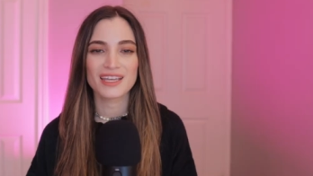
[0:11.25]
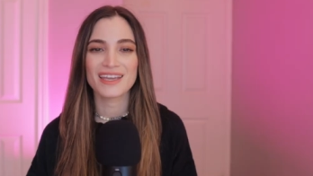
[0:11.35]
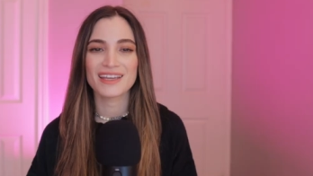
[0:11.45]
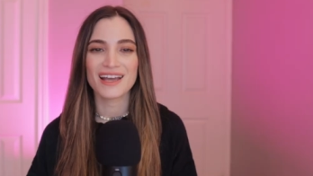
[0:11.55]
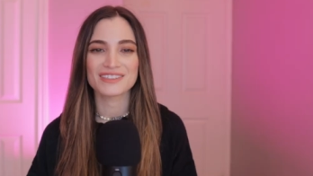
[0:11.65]

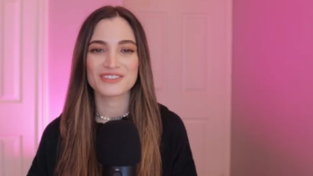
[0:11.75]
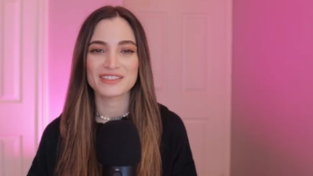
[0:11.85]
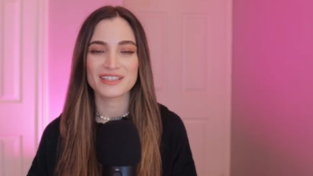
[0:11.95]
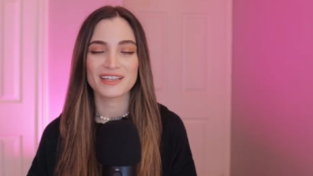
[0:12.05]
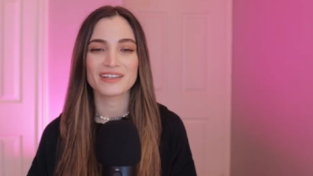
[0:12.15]
Hey guys,
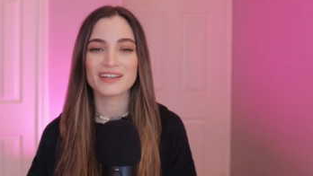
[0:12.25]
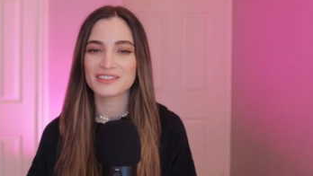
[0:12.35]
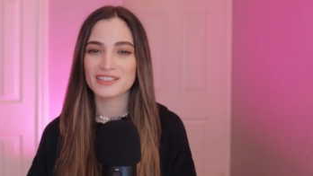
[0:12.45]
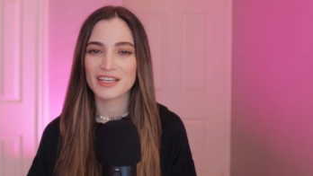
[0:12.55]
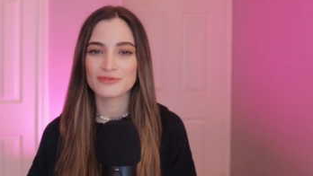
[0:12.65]
Jessica here.
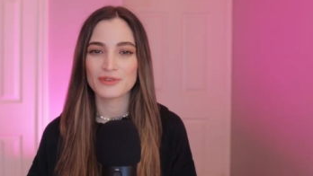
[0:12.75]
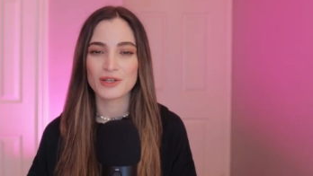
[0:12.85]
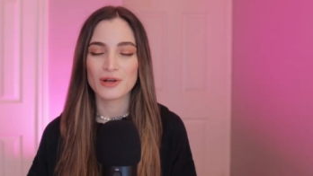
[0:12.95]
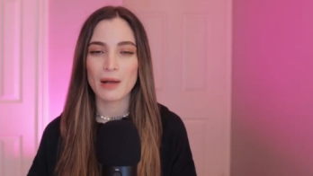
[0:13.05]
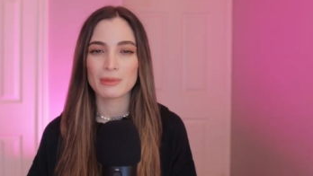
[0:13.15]
In today's
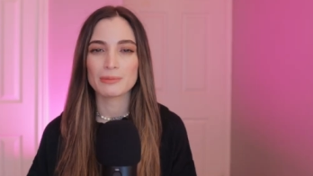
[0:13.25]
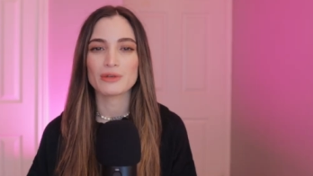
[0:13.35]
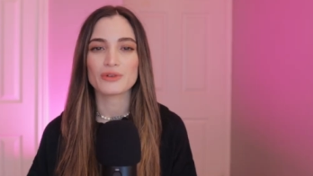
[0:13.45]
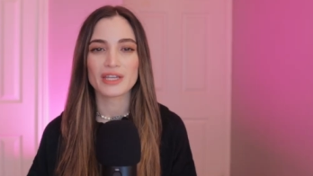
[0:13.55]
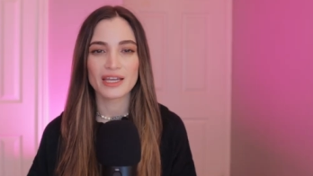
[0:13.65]
video, I'm going to
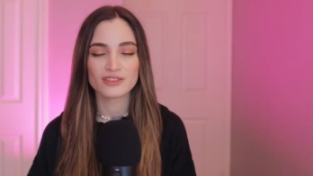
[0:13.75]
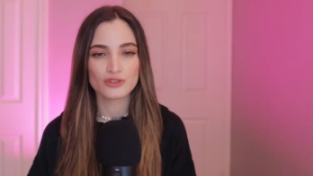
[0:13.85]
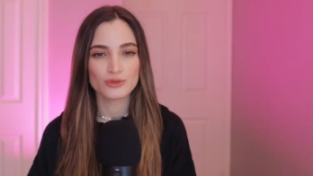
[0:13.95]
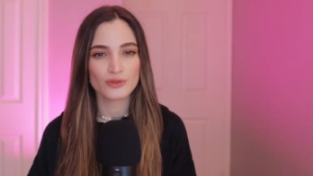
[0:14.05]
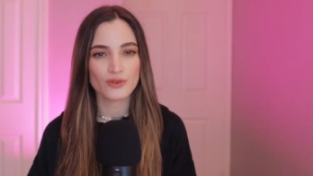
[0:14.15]
be
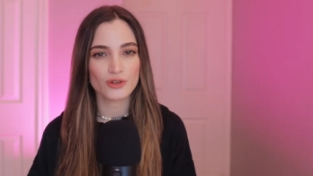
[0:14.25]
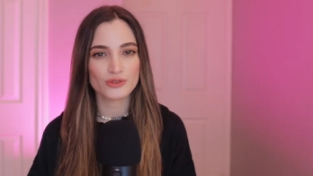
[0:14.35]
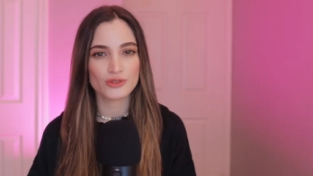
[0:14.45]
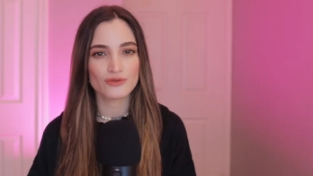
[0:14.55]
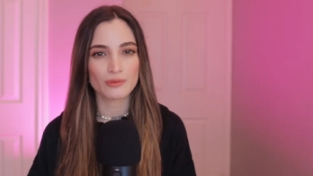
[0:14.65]
reacting to a photo
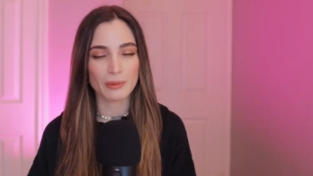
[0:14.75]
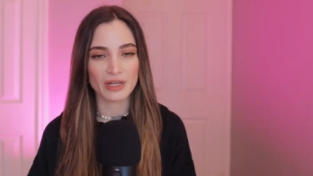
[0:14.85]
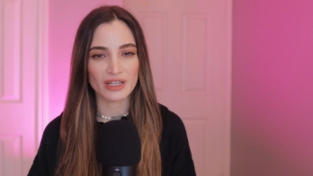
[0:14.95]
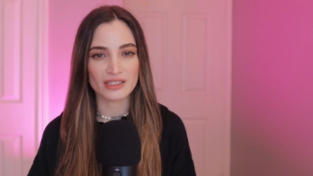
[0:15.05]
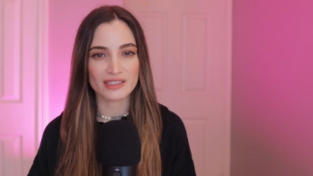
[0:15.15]
shoot from
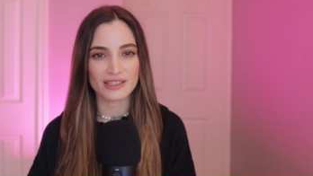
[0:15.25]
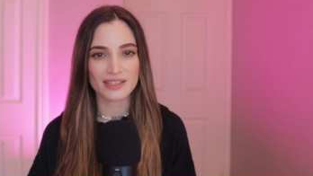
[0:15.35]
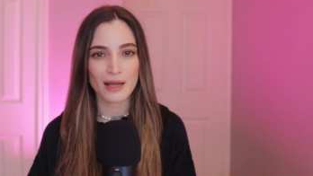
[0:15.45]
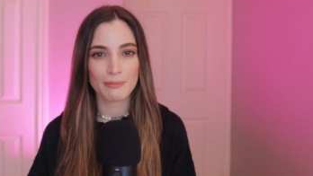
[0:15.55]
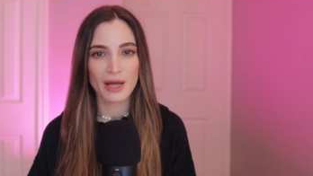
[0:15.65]
America's
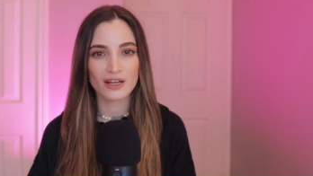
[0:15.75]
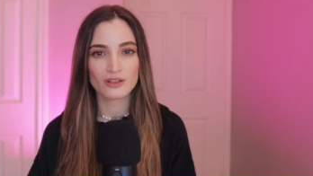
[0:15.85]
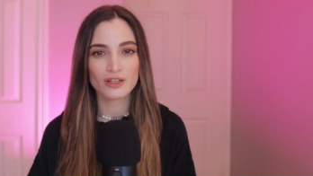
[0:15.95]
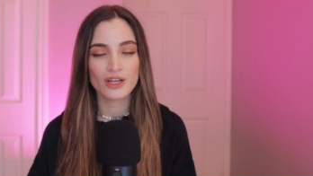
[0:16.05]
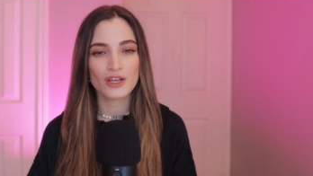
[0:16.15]
Next Top
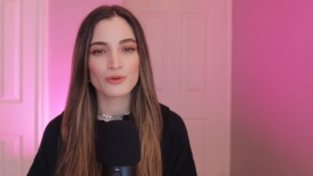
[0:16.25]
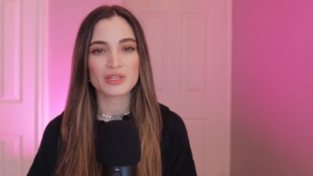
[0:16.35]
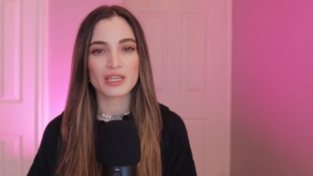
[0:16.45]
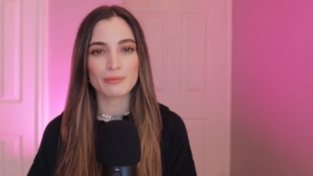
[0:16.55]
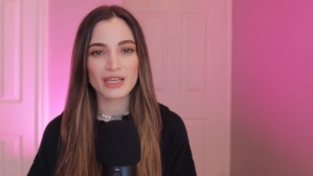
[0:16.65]
Model
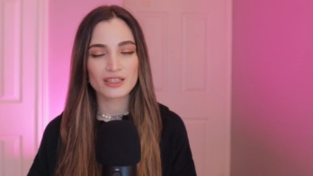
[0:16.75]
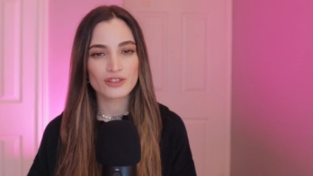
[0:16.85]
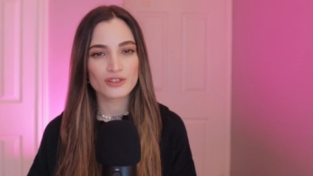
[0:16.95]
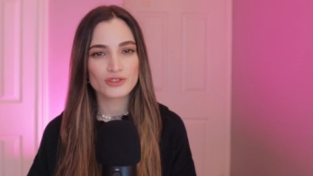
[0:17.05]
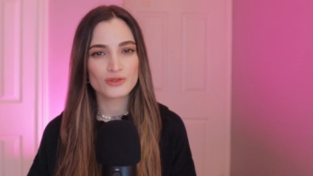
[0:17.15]
where they make the
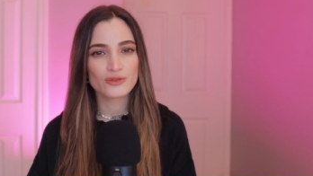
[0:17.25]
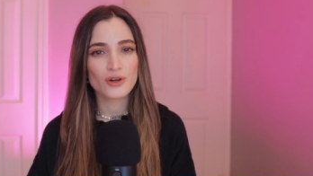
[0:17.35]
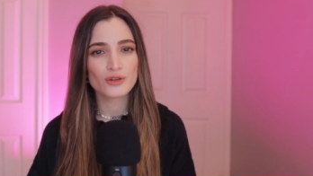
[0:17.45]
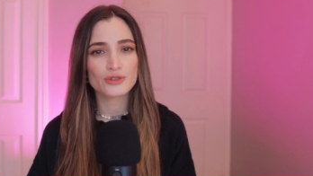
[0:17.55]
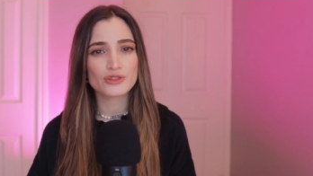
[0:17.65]
girls do a
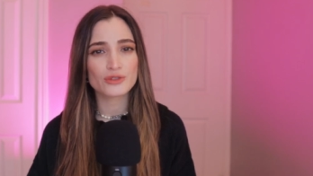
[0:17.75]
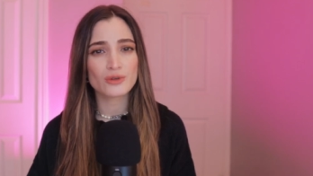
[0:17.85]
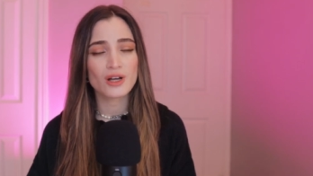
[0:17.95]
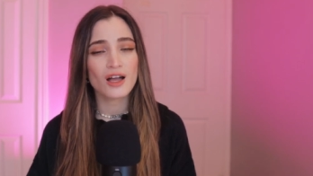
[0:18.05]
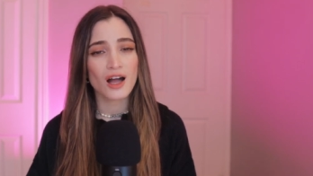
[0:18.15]
photo
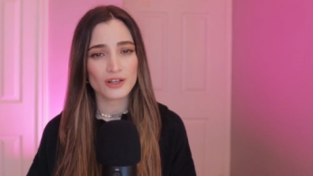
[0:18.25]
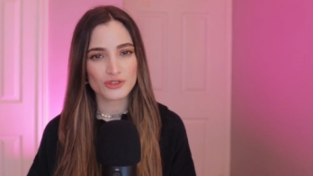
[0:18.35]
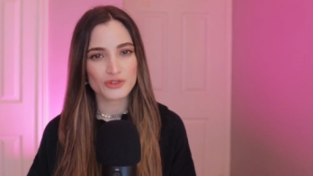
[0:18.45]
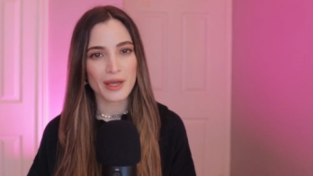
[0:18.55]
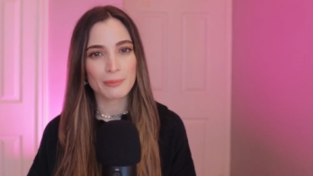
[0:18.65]
shoot on a
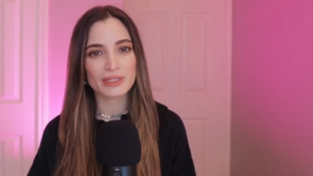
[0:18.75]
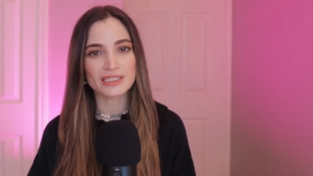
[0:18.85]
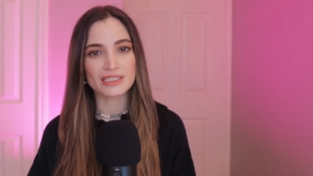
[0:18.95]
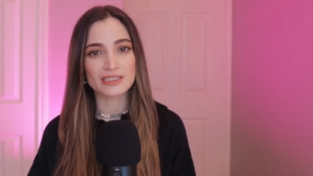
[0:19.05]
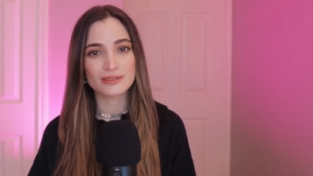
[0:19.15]

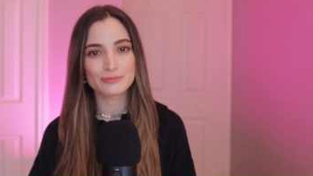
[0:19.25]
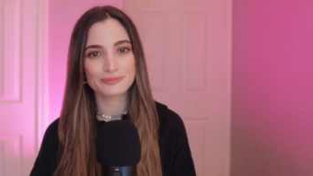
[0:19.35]
trampoline.